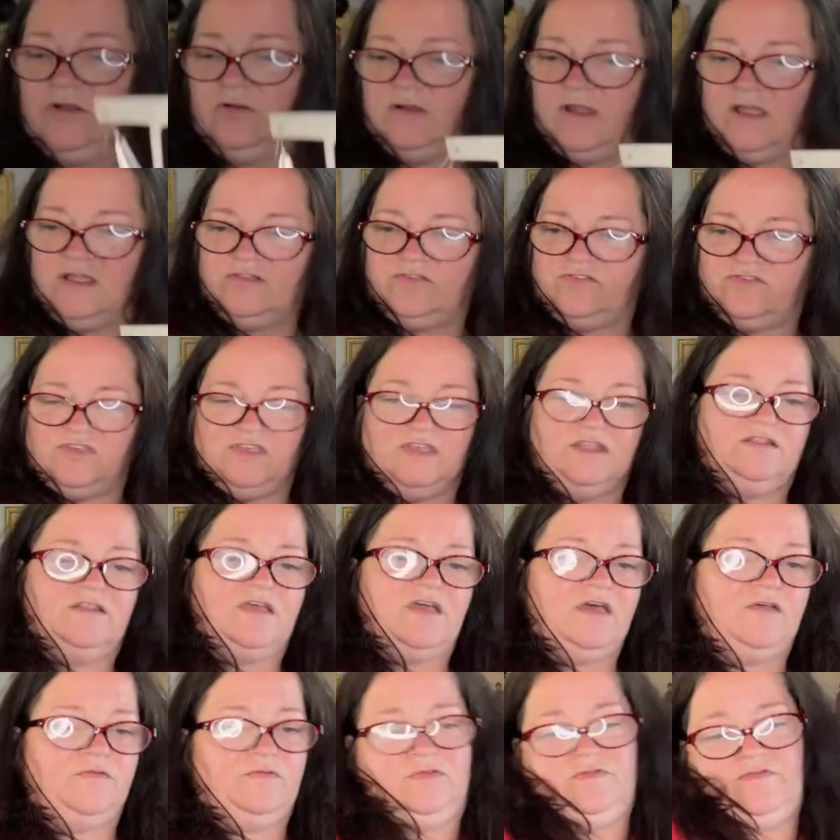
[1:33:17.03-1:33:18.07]
I'd seen
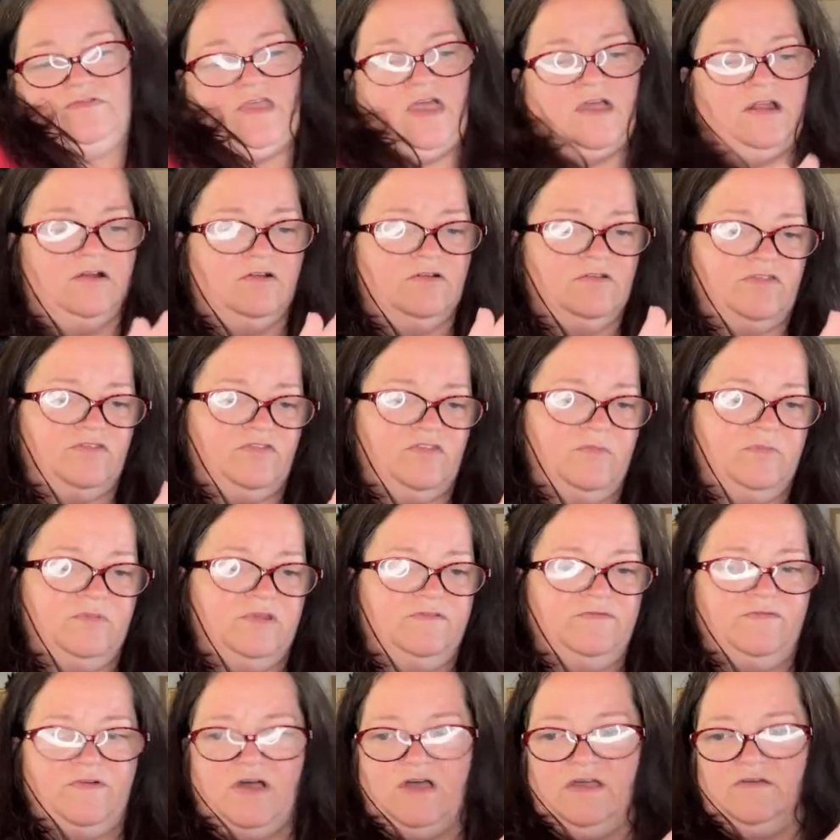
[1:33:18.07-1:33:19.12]
at
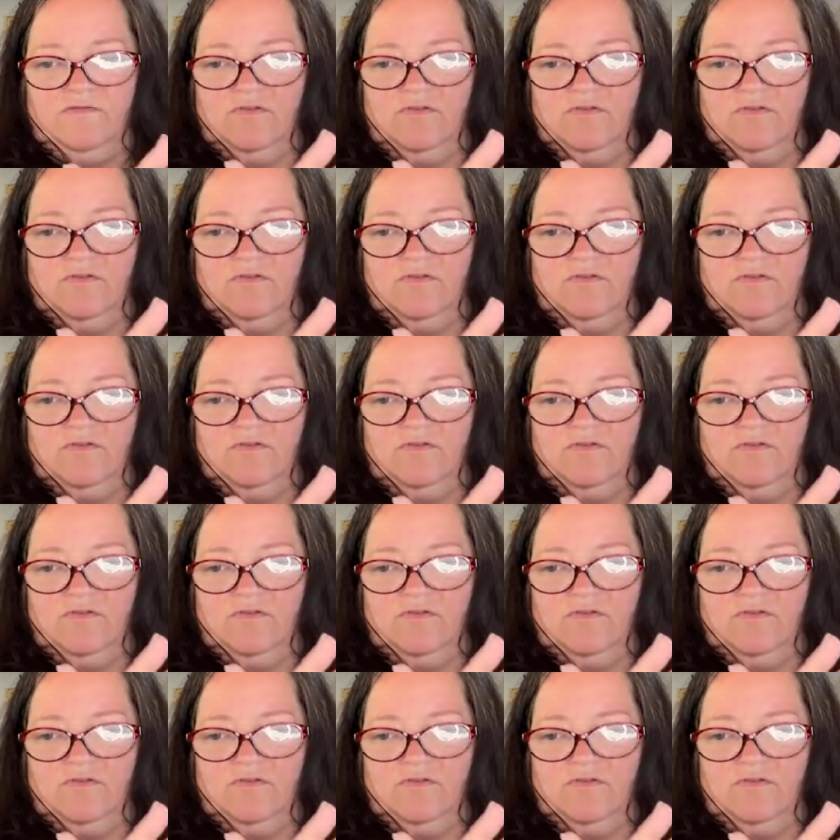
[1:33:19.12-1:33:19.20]
$175